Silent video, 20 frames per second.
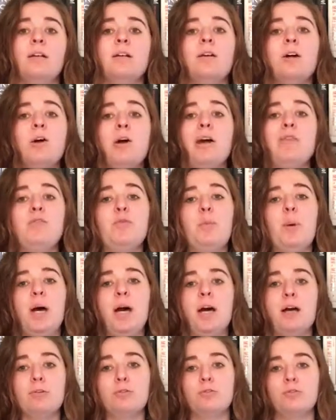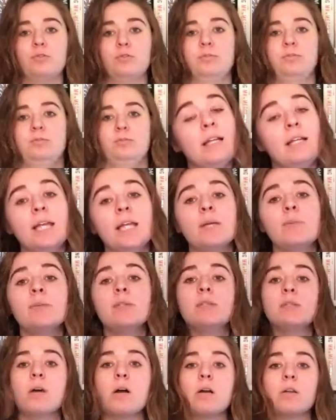Go Hufflepuff! Name
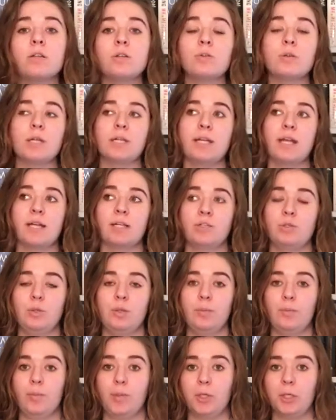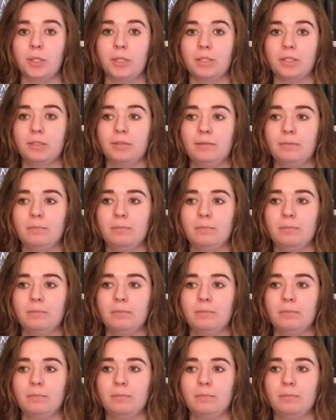a song you connect to a book.